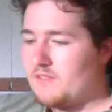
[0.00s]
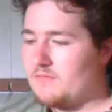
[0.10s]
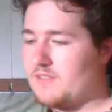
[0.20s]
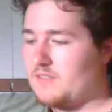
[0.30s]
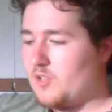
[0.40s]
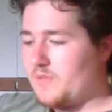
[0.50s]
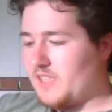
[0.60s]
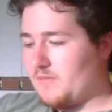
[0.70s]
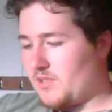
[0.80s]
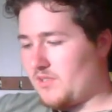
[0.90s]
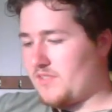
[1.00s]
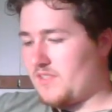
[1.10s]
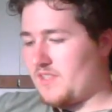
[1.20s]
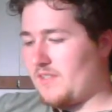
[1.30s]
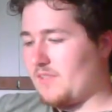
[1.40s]
Well, opening a box
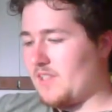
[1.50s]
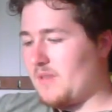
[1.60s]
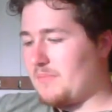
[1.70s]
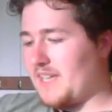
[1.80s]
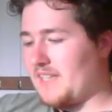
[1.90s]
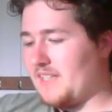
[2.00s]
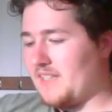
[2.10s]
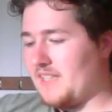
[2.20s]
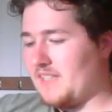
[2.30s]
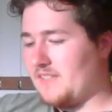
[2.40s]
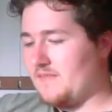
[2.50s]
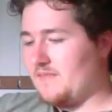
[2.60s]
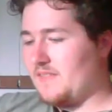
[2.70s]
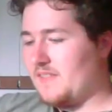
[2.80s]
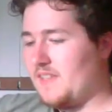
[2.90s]
is never going to be a bad idea.
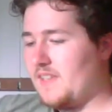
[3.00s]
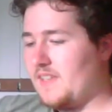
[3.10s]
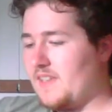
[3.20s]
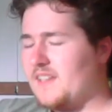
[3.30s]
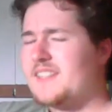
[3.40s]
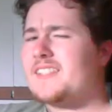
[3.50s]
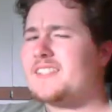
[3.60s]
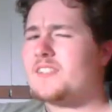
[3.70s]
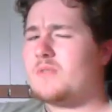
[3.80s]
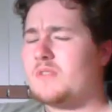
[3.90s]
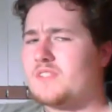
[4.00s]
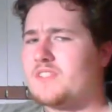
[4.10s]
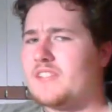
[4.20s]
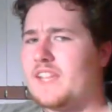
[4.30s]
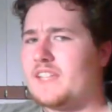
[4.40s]
Unless this is the one with the
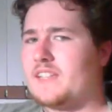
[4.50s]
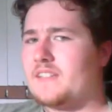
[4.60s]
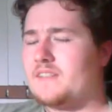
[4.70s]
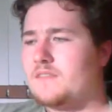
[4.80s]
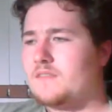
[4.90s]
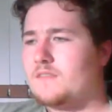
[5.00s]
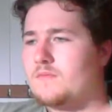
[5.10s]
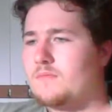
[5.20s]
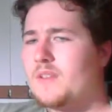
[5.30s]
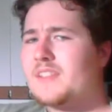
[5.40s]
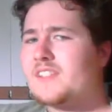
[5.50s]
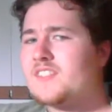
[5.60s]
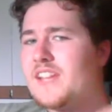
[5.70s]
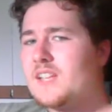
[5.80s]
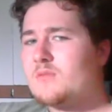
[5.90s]
snake in it. But I think the
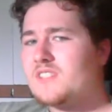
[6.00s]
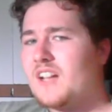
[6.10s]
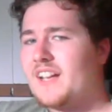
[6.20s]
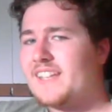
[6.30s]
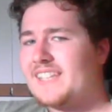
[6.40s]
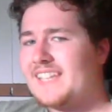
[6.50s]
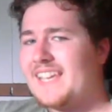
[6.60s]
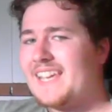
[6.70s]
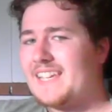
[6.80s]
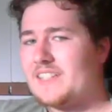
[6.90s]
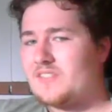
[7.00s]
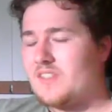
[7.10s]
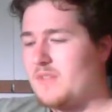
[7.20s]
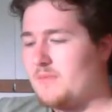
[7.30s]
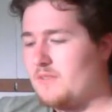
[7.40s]
snake was guarding the key, so
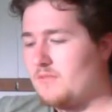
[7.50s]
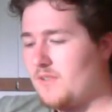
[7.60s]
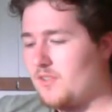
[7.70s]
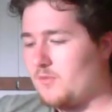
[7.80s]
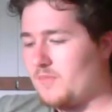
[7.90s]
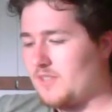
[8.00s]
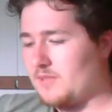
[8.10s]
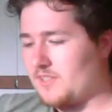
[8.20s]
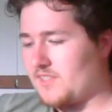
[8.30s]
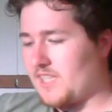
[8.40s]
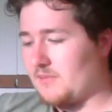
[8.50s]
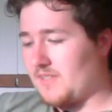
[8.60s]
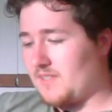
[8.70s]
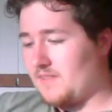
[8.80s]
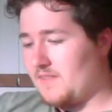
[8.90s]
it might be worth opening the box
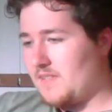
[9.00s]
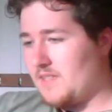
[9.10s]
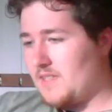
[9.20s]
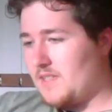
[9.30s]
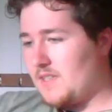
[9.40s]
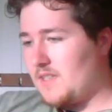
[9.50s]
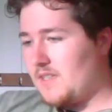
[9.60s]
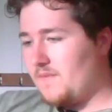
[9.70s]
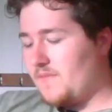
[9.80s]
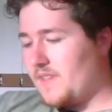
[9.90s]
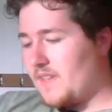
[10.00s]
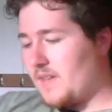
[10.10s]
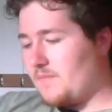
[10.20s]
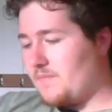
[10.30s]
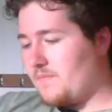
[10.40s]
anyway.
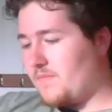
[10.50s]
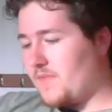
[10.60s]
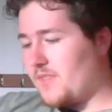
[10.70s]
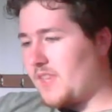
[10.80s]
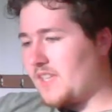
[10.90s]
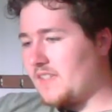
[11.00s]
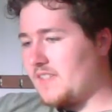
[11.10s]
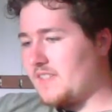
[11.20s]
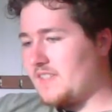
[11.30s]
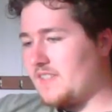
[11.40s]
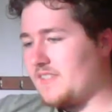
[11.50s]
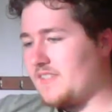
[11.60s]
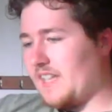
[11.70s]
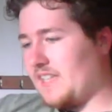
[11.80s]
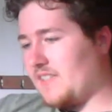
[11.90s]
I think this is the
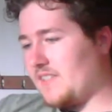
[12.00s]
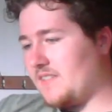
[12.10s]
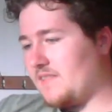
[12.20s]
snake